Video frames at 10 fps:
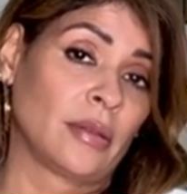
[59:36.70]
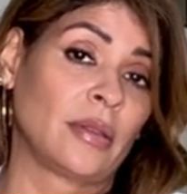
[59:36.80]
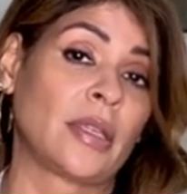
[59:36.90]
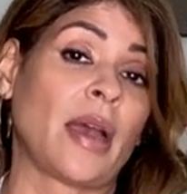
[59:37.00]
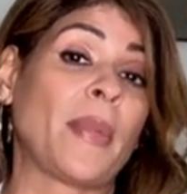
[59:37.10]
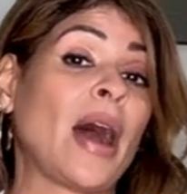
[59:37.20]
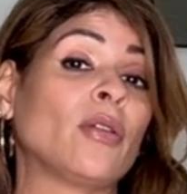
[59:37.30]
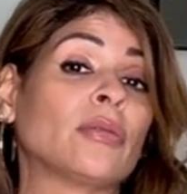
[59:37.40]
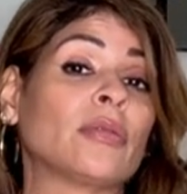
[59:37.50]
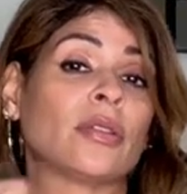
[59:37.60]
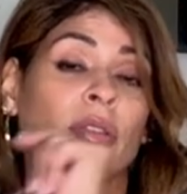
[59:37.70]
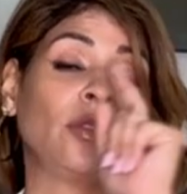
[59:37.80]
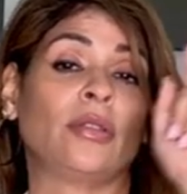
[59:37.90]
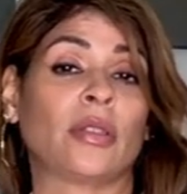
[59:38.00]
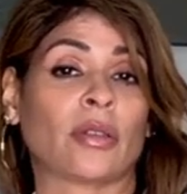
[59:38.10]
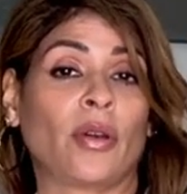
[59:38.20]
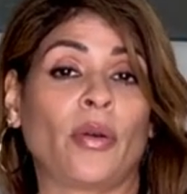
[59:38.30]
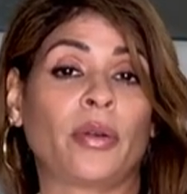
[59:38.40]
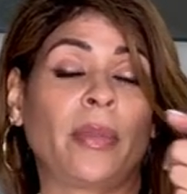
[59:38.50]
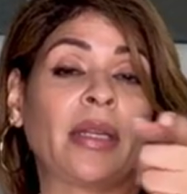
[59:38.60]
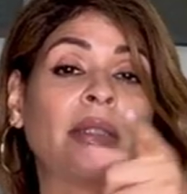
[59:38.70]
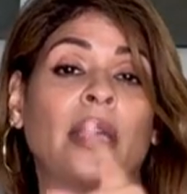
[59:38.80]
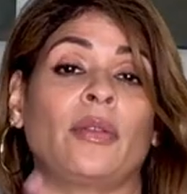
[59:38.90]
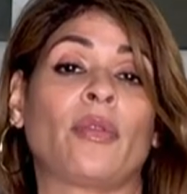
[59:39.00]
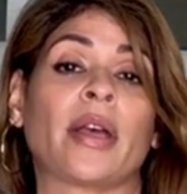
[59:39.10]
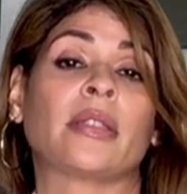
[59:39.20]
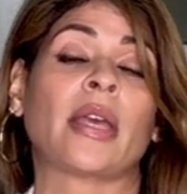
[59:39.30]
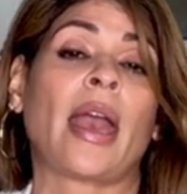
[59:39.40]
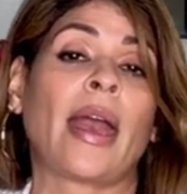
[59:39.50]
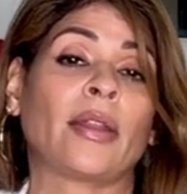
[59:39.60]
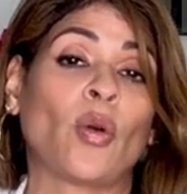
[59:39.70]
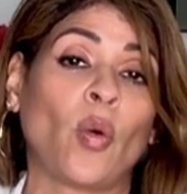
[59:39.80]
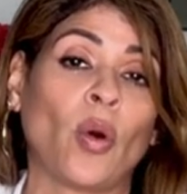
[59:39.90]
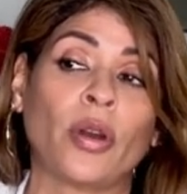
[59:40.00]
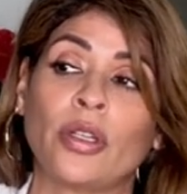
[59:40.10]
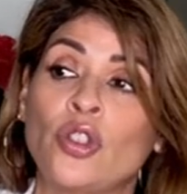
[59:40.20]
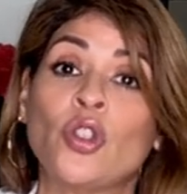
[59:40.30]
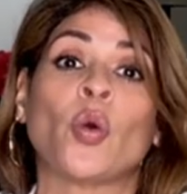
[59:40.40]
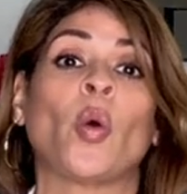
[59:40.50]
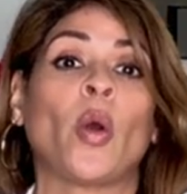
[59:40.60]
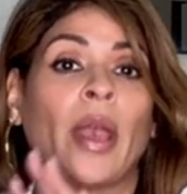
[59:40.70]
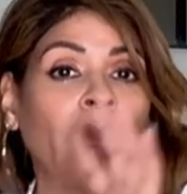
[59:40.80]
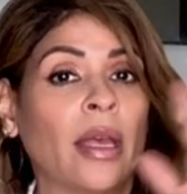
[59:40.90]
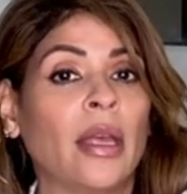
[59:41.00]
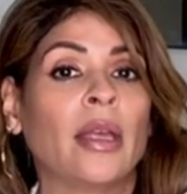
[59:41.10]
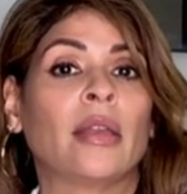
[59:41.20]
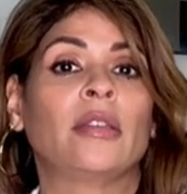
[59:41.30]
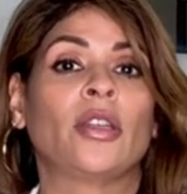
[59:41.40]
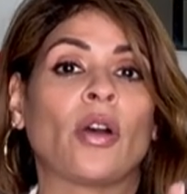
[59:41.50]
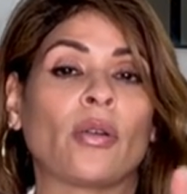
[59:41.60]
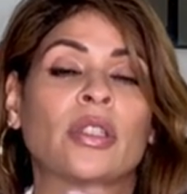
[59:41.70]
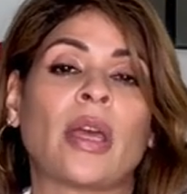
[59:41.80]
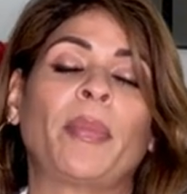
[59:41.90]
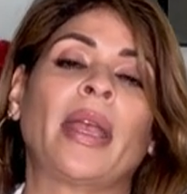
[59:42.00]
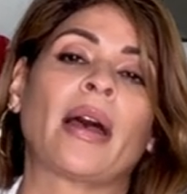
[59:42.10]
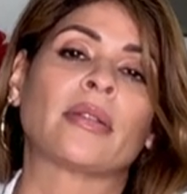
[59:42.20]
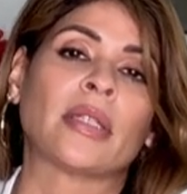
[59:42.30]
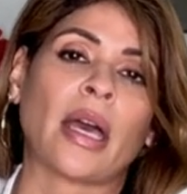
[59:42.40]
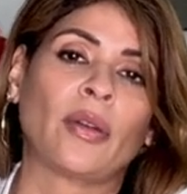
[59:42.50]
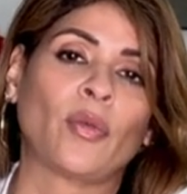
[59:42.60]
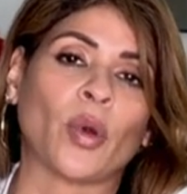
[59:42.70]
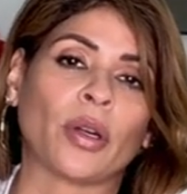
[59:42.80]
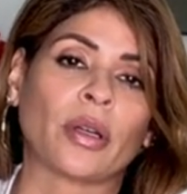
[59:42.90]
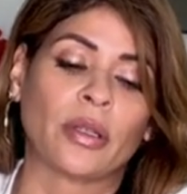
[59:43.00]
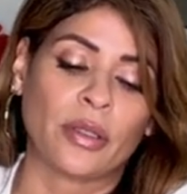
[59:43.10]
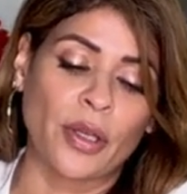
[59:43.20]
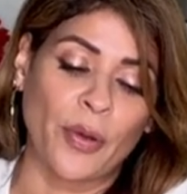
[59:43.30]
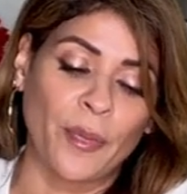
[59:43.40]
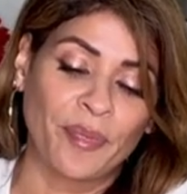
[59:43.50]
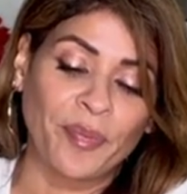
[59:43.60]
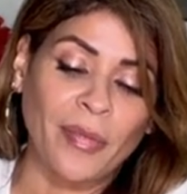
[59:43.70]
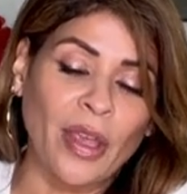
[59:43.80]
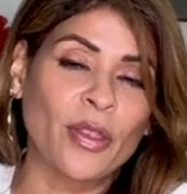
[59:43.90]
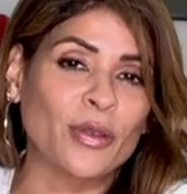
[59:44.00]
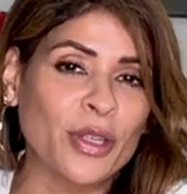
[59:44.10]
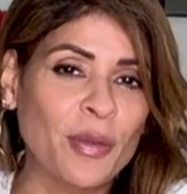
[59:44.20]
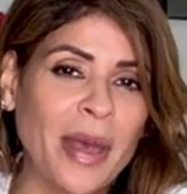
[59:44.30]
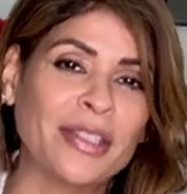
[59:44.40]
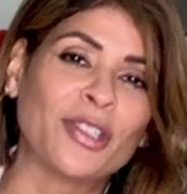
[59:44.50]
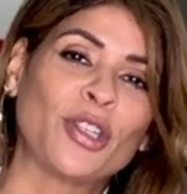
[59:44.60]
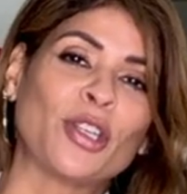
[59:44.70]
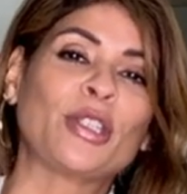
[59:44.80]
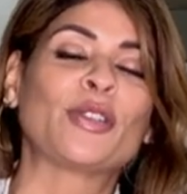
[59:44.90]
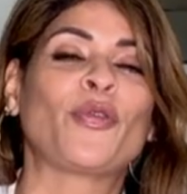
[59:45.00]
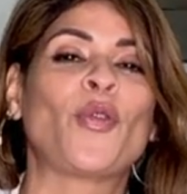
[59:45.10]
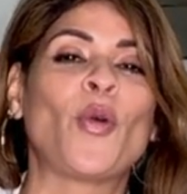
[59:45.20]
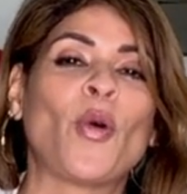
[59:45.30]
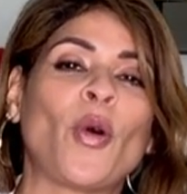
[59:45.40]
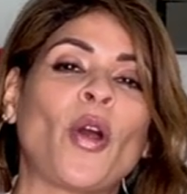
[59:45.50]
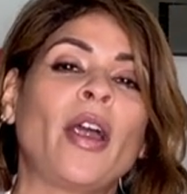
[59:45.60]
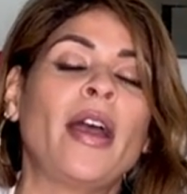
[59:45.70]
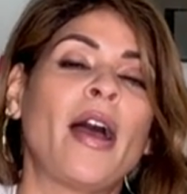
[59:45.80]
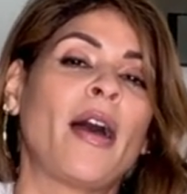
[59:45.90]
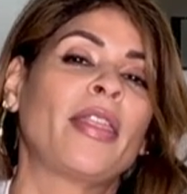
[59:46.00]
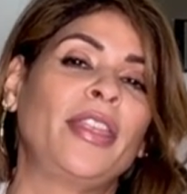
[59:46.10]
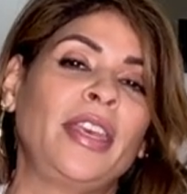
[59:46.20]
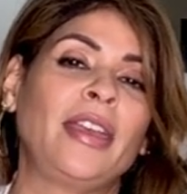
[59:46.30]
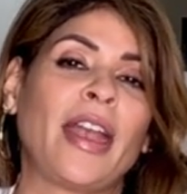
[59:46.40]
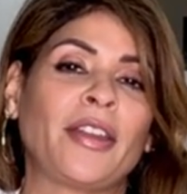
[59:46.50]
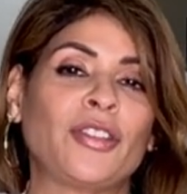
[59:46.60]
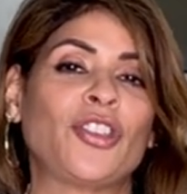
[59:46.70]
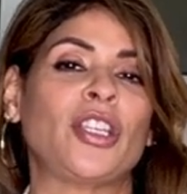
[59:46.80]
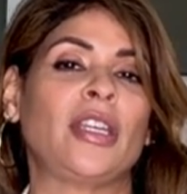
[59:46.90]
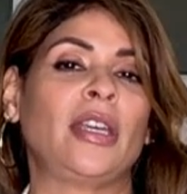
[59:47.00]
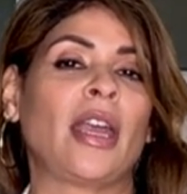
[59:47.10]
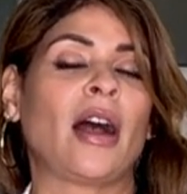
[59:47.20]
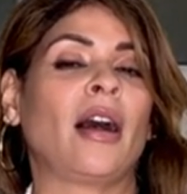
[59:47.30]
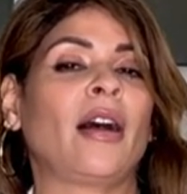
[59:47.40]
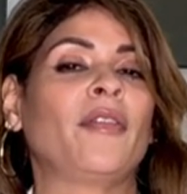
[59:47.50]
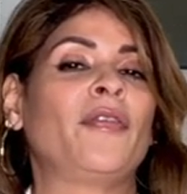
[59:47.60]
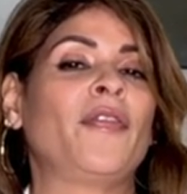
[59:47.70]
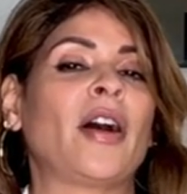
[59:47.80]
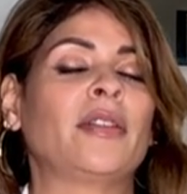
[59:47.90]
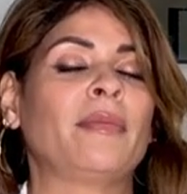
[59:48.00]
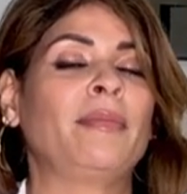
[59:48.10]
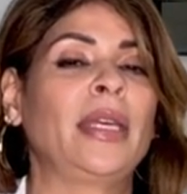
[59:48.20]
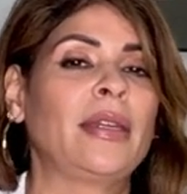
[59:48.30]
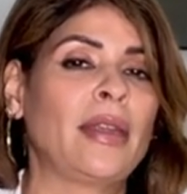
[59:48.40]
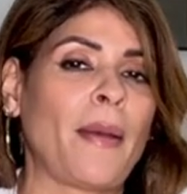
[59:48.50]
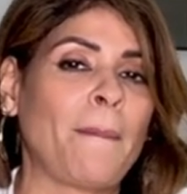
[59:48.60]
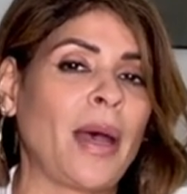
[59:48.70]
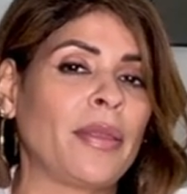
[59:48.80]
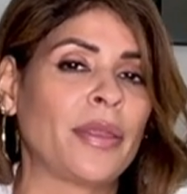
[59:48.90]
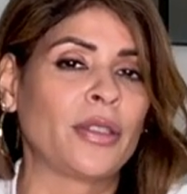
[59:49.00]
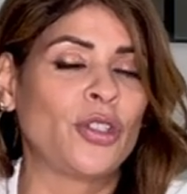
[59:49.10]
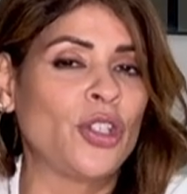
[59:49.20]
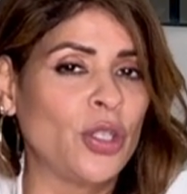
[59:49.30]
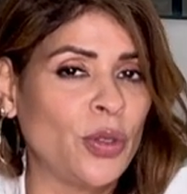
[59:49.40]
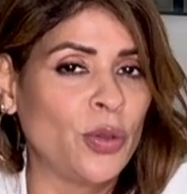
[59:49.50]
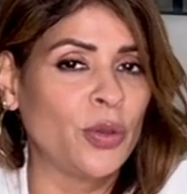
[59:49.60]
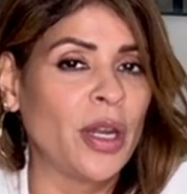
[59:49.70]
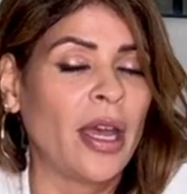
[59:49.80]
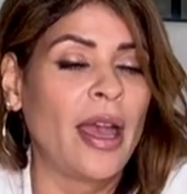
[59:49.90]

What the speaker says: time out so that you can go and meditate, rest, and or enjoy, stepping outside of work. So those are the messages for the energy of mid-month June.